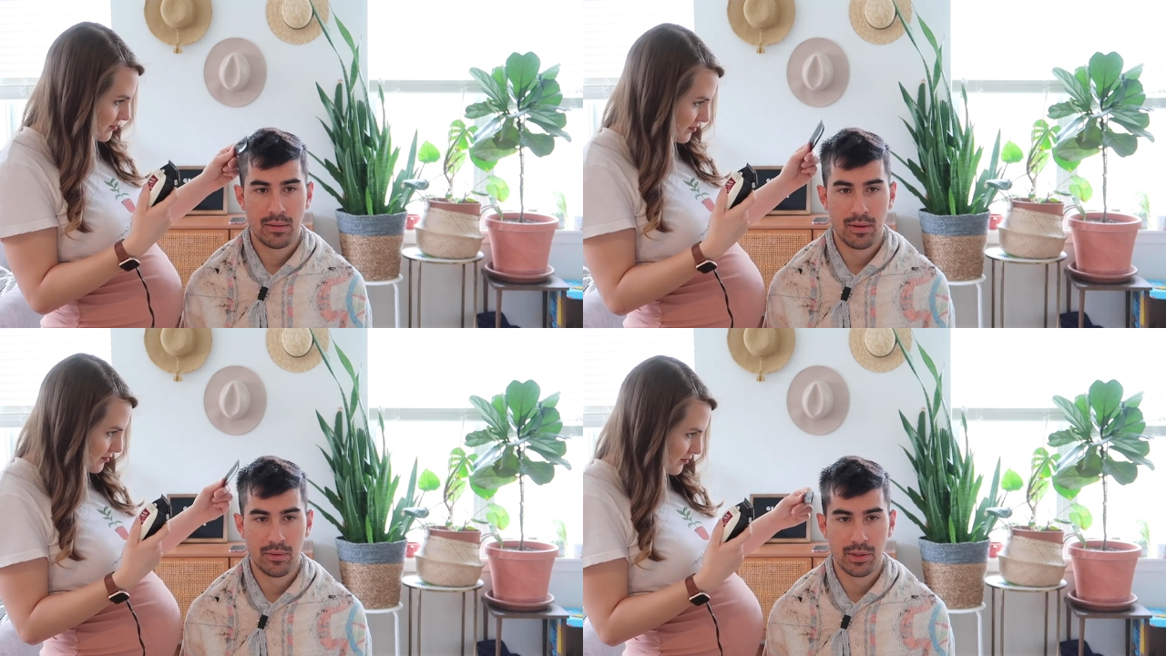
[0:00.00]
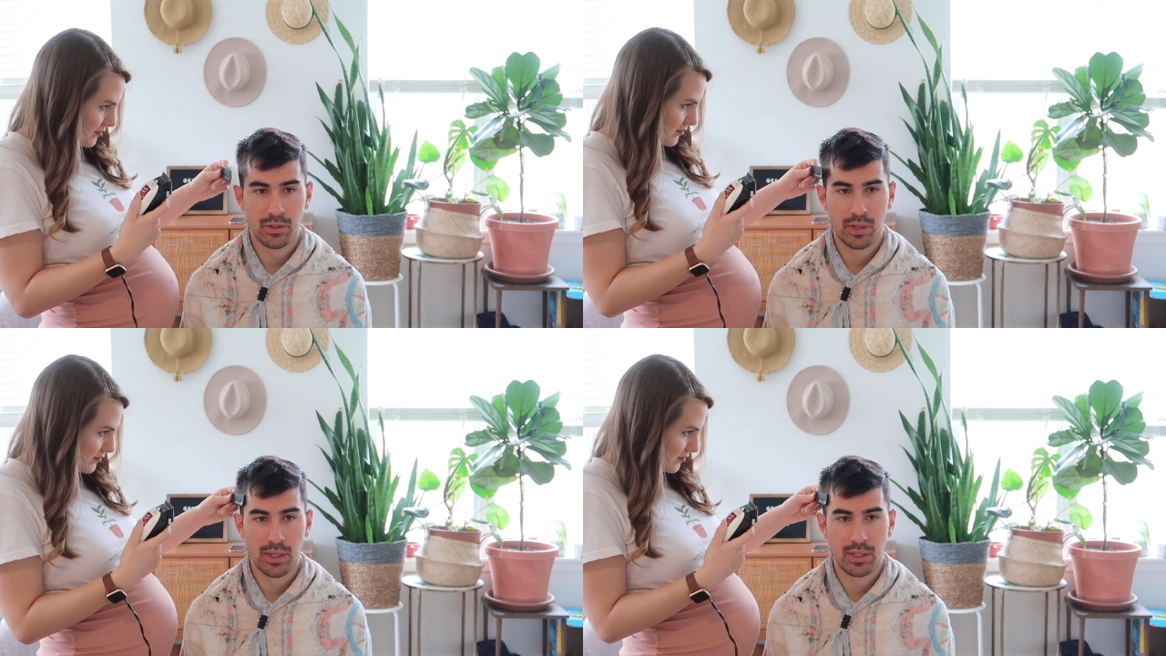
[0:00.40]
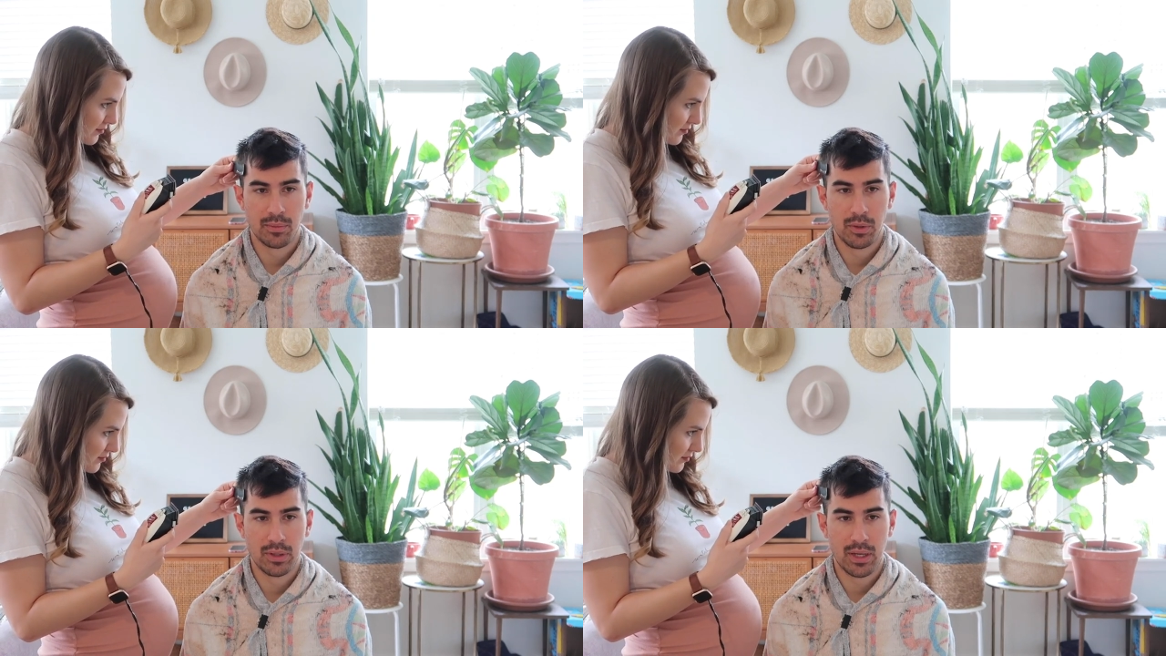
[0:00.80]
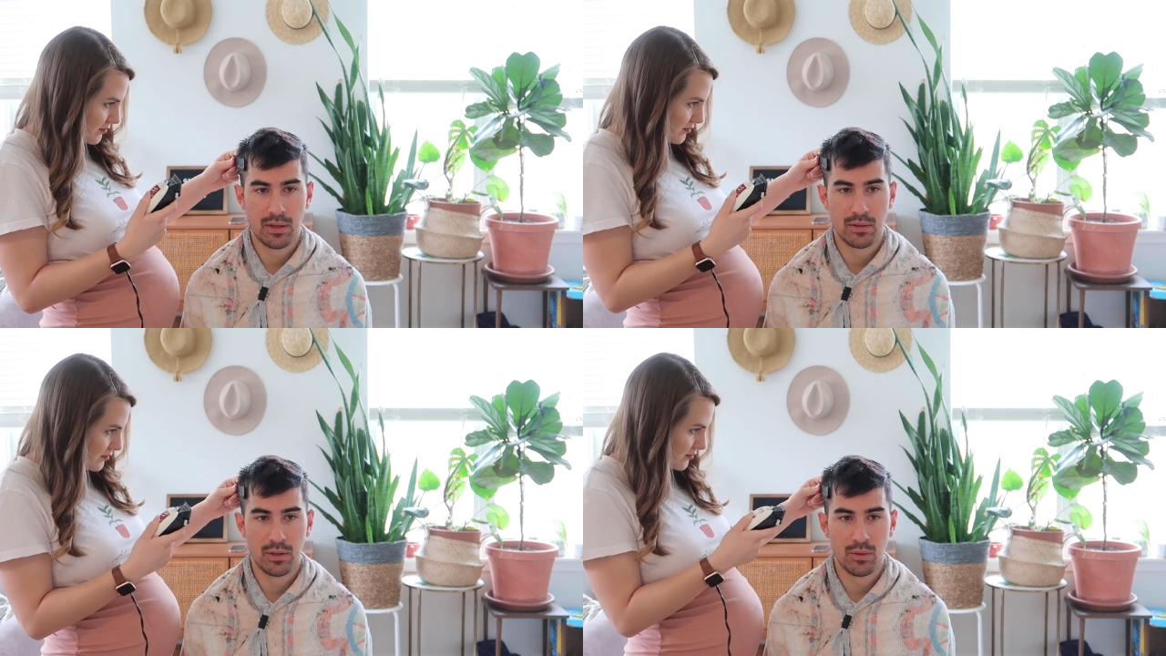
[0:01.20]
Speaker 1: different, trying to
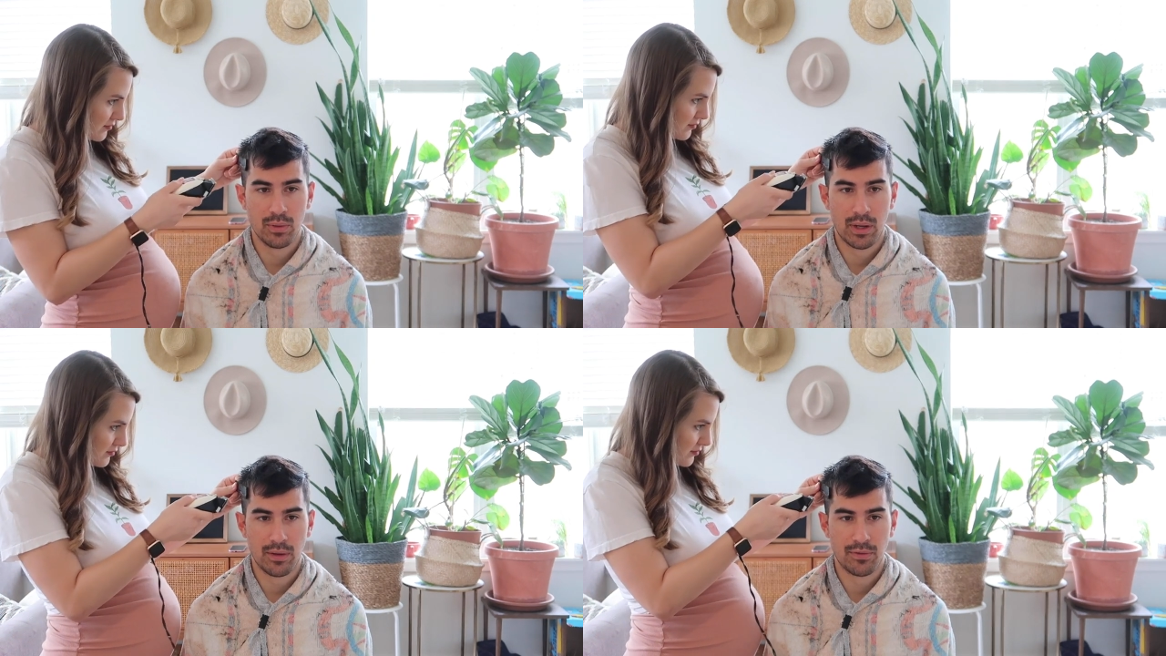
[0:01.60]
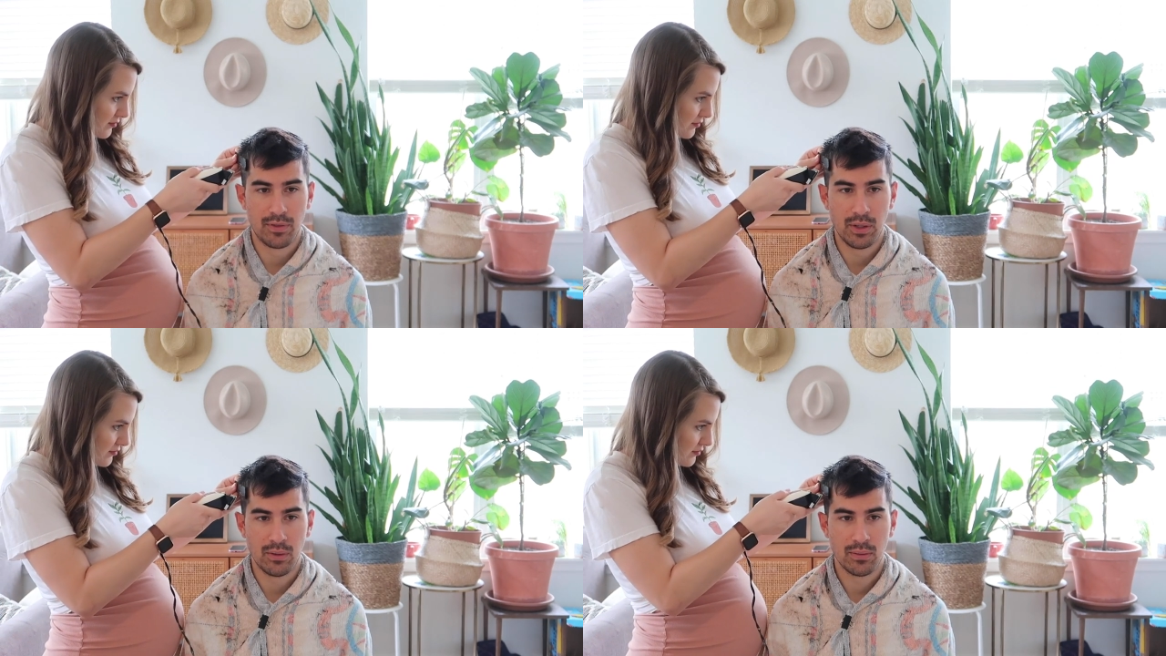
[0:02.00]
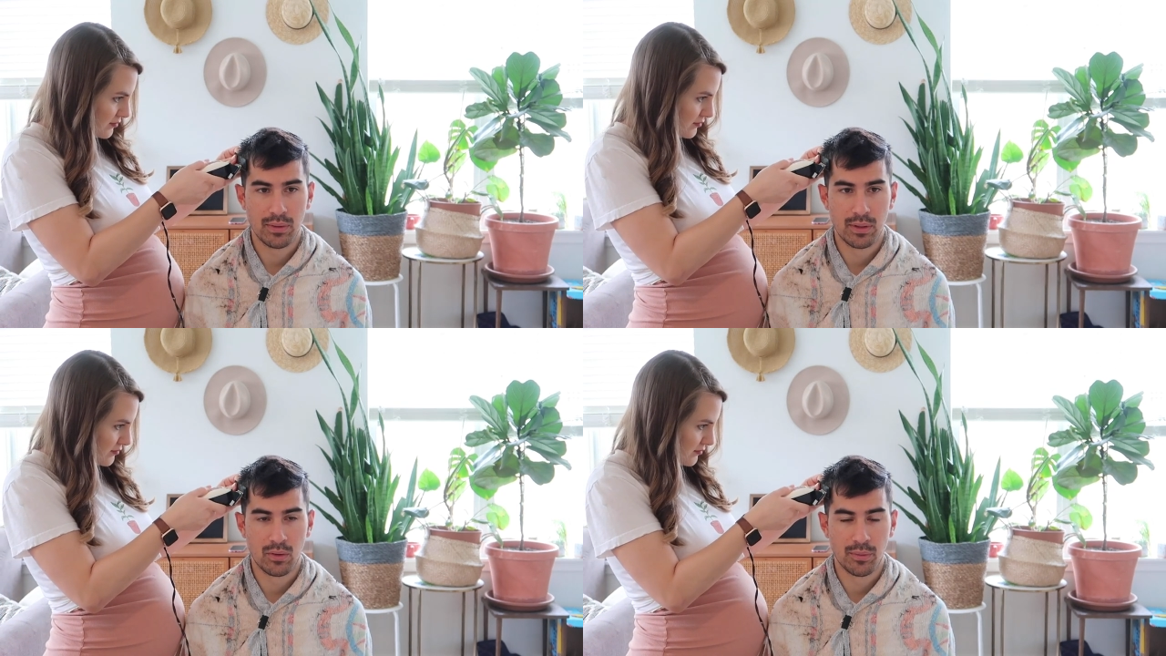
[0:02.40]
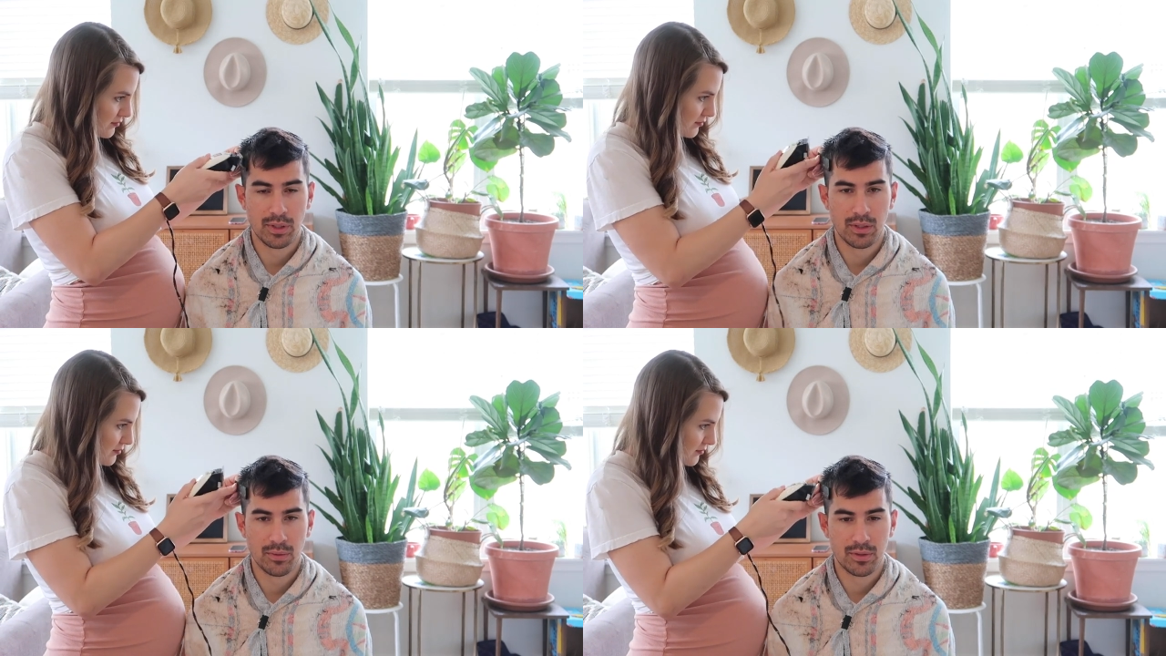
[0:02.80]
communicate to you what I feel.
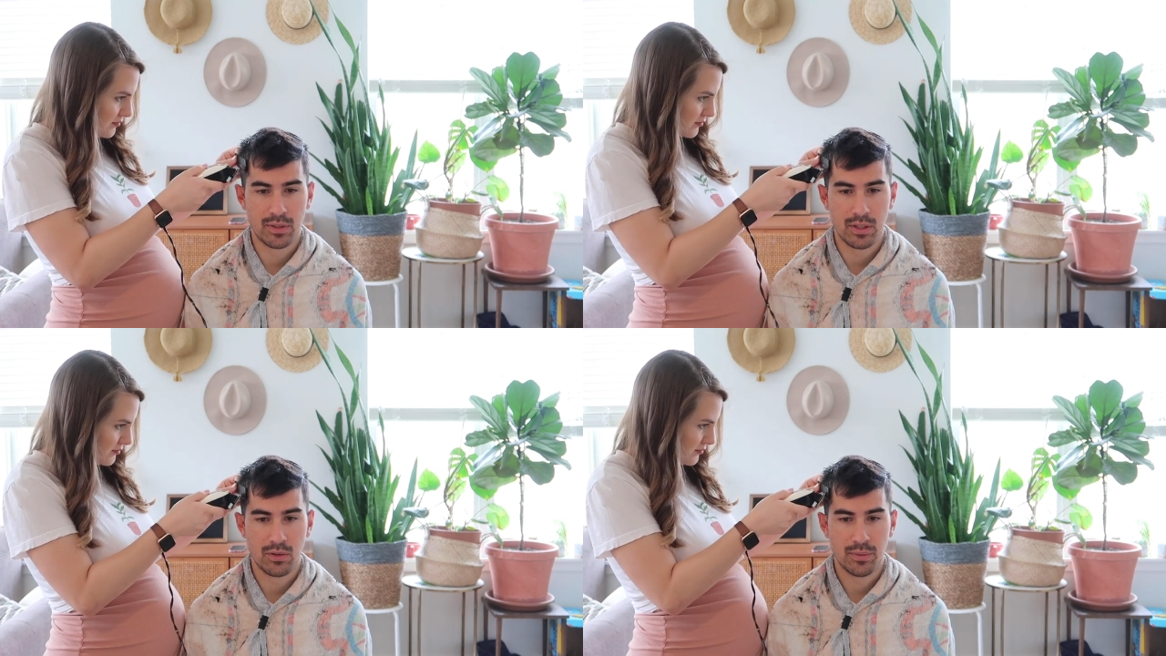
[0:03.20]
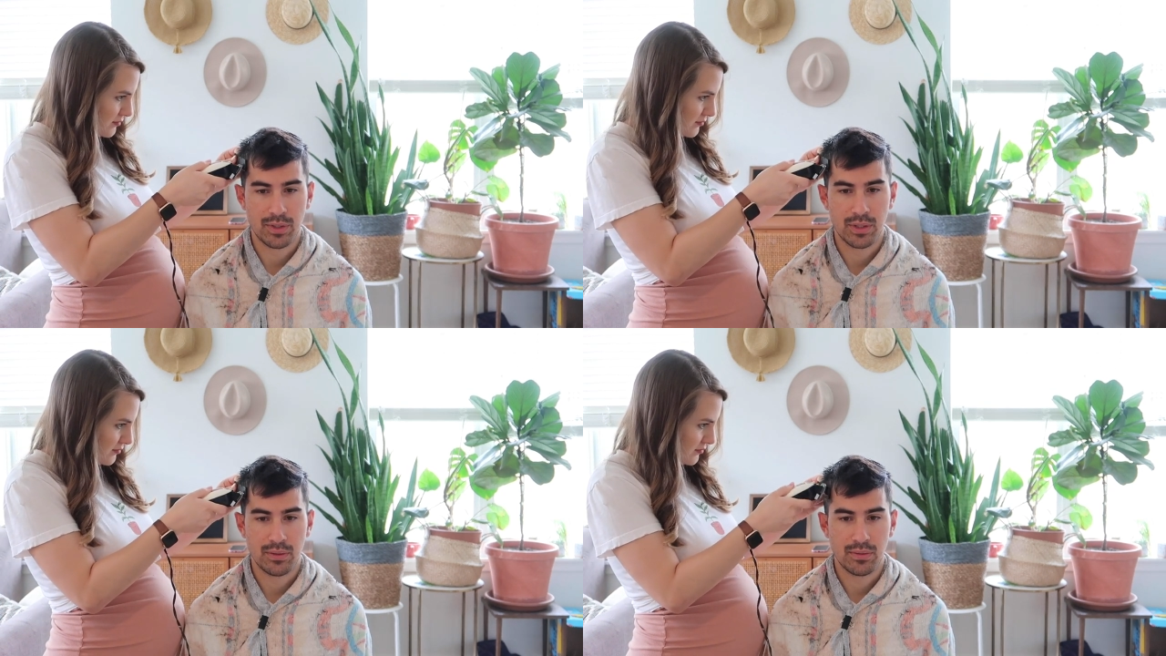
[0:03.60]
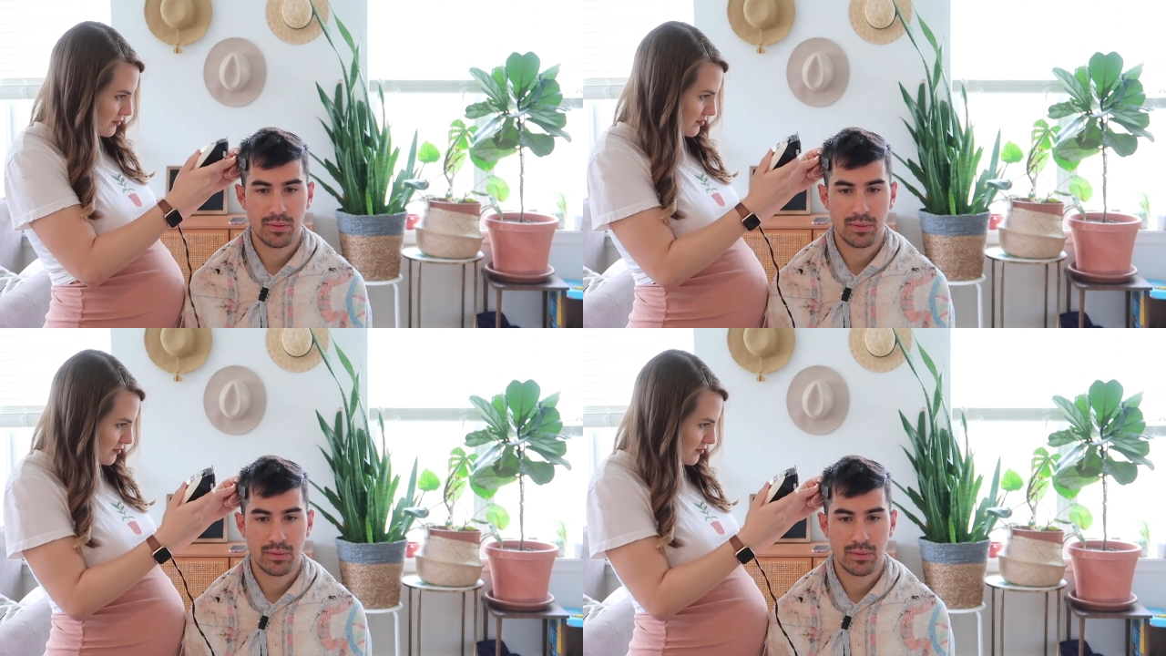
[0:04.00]
Normally don't see too much of.